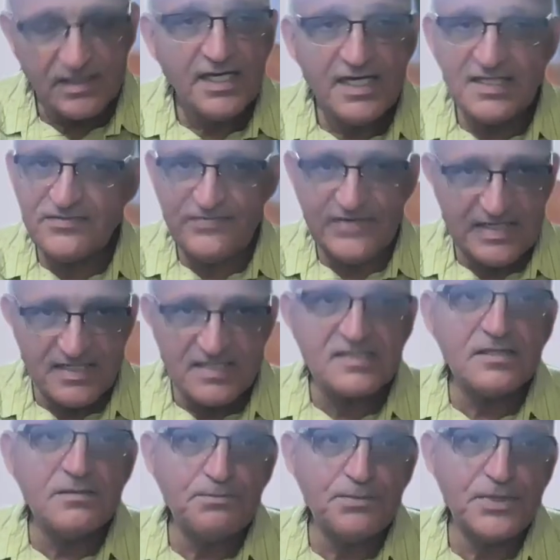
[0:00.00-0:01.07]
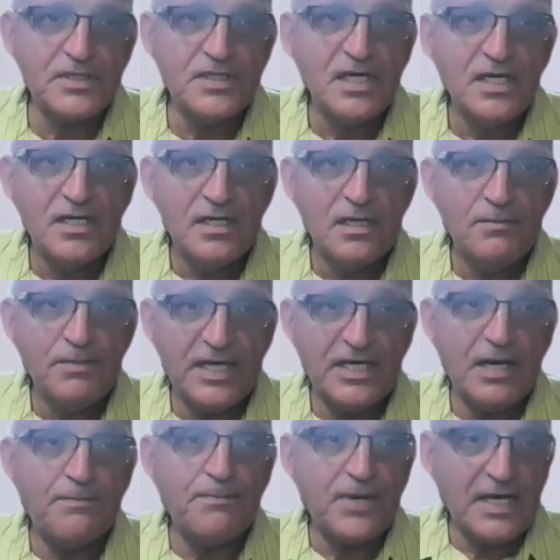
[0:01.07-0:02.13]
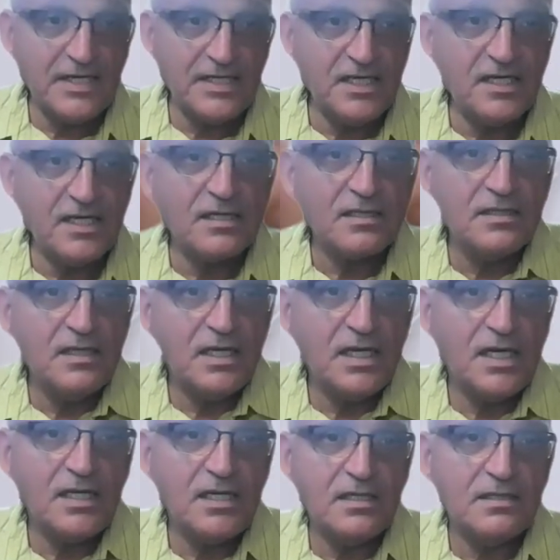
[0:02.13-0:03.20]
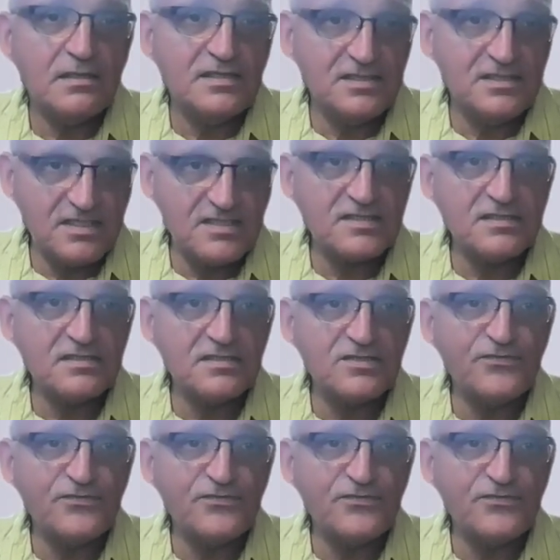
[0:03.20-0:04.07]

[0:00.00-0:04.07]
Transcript: it's very simple by applying the distance